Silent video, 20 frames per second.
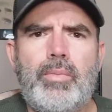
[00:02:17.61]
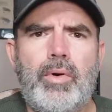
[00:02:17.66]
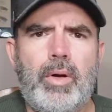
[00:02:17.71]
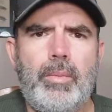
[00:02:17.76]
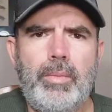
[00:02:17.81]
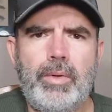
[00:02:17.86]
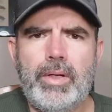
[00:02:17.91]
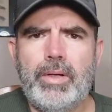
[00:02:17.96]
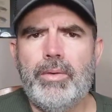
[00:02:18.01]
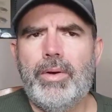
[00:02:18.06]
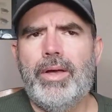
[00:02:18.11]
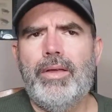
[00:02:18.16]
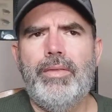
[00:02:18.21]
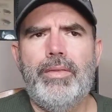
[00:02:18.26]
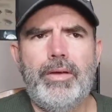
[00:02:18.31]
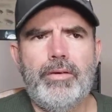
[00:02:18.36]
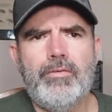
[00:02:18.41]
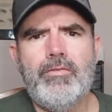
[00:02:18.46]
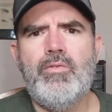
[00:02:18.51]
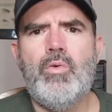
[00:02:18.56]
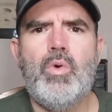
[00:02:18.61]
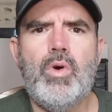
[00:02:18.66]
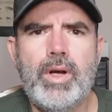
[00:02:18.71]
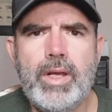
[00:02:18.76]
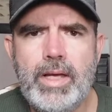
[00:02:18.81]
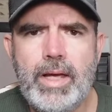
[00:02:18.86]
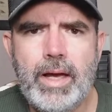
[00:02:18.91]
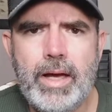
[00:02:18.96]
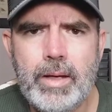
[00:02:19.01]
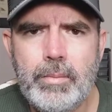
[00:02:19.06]
probably around the
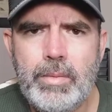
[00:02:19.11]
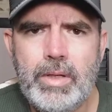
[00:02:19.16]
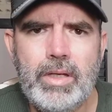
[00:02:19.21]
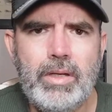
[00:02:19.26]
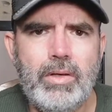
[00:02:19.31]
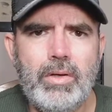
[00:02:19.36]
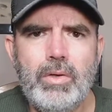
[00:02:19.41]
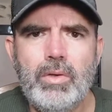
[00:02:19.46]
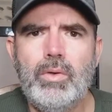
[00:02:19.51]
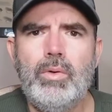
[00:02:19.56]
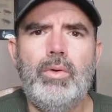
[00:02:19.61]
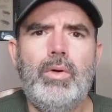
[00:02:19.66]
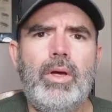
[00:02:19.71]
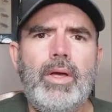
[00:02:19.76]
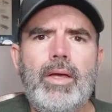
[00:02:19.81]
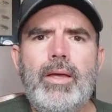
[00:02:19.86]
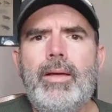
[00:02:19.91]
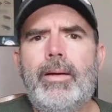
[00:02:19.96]
40 IBU,